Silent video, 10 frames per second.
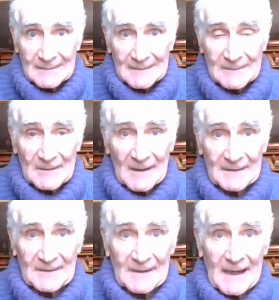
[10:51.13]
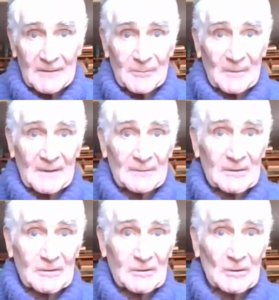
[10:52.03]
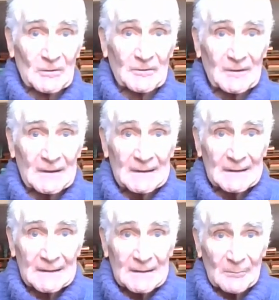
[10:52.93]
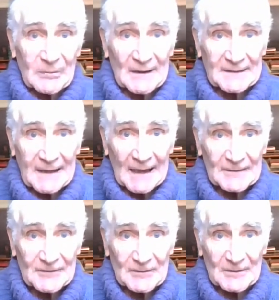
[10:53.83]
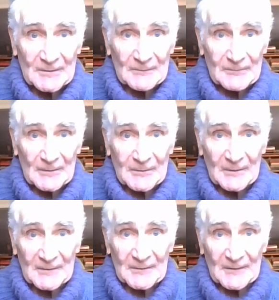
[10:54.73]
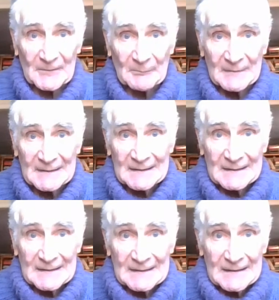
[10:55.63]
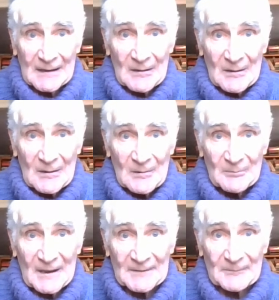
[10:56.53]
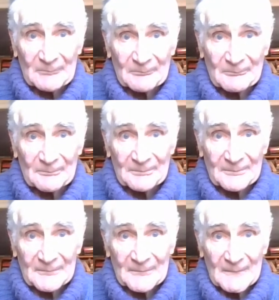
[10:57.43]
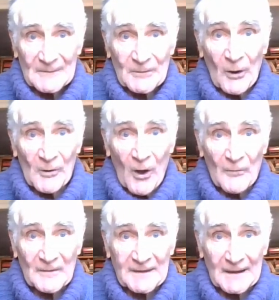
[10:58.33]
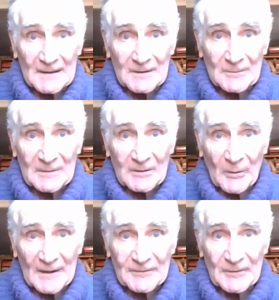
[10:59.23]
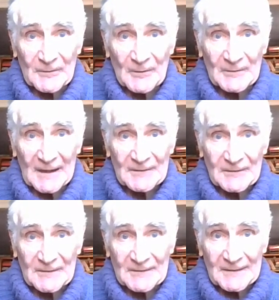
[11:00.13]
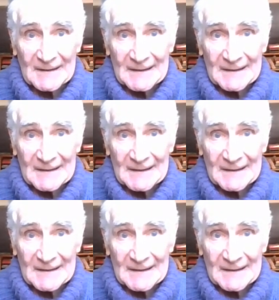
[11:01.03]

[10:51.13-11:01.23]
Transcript: I don't like to name specific shows, broadcasts for criticism, but don't overkill a request for donations.